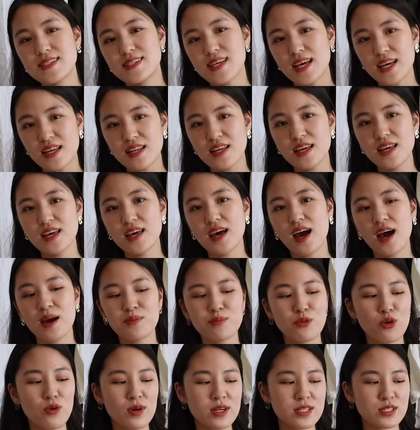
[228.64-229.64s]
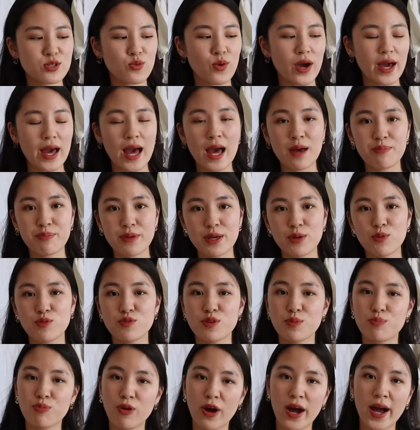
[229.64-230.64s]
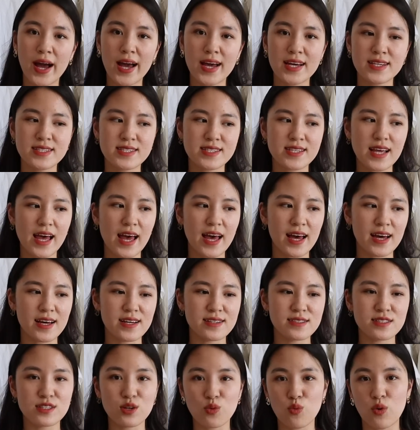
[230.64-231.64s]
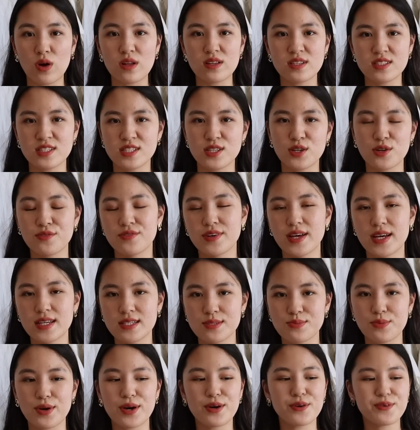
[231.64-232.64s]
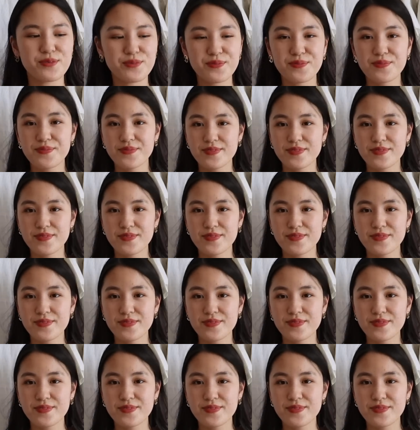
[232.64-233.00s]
And secondly, I'm always quite happy with the price and the quality of it as well.